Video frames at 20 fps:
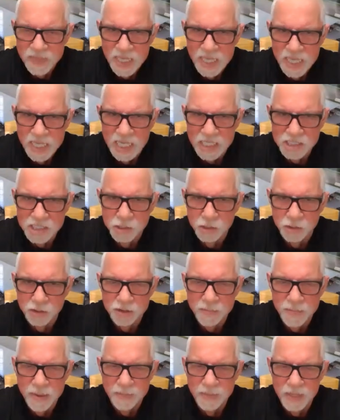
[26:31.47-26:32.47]
And I still
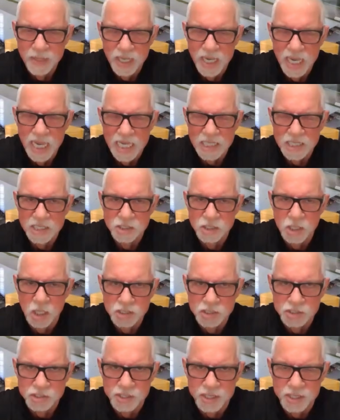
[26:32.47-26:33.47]
remember it like
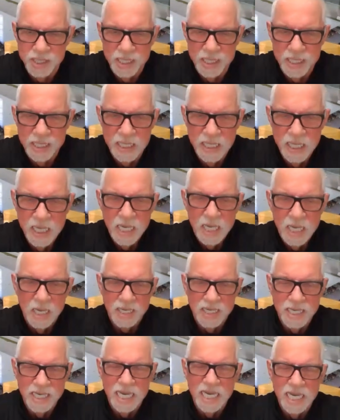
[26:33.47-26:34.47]
just today.
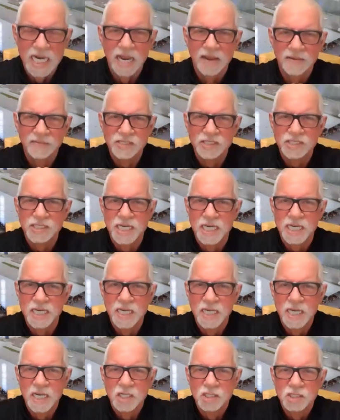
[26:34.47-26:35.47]
Again, I was there,
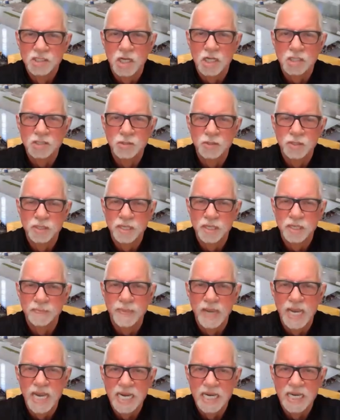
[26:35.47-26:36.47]
talked to the
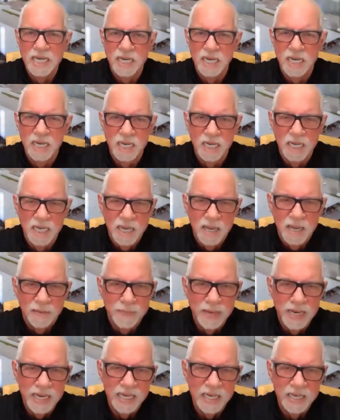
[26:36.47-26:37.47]
bank
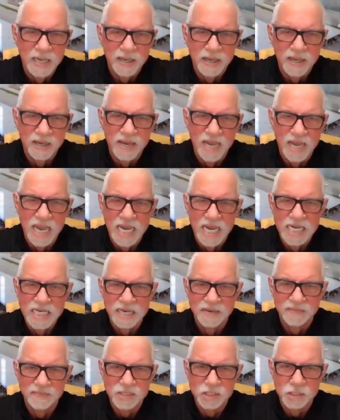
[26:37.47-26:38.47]
guy
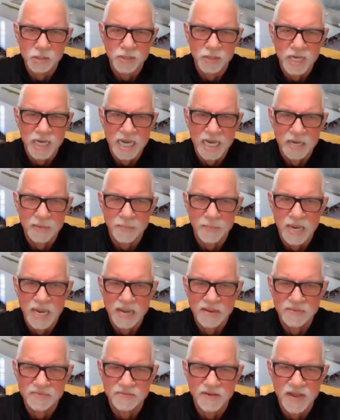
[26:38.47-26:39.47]
that was looking at
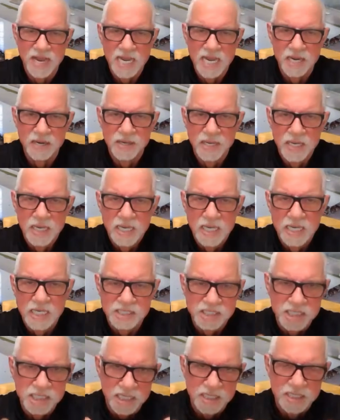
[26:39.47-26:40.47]
my file. He
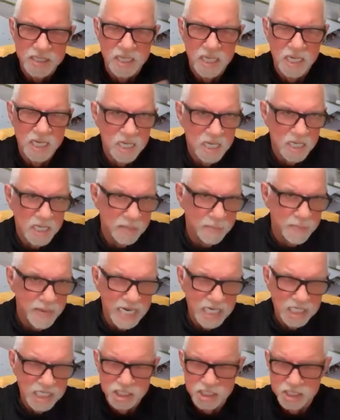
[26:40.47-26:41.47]
said the
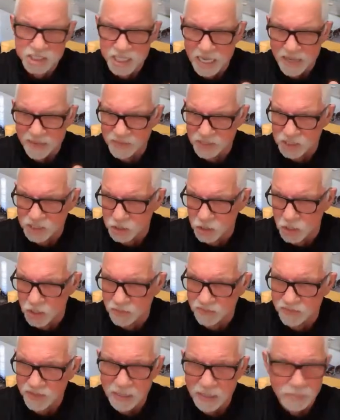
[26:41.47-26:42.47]
manager's name was
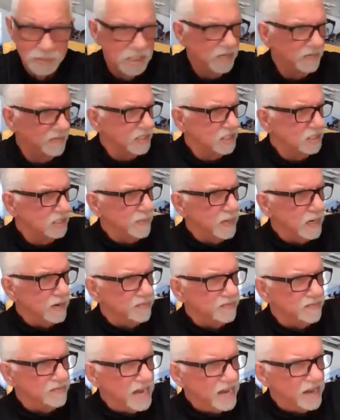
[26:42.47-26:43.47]
John Weems. He was about
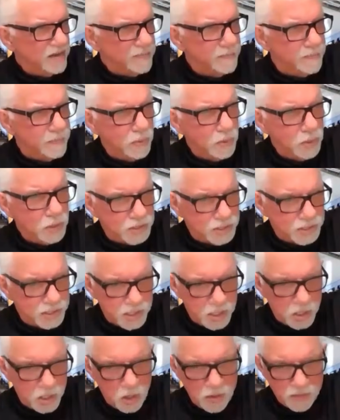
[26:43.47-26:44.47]
5 booths
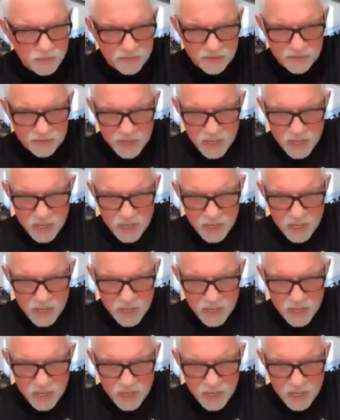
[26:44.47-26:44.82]
over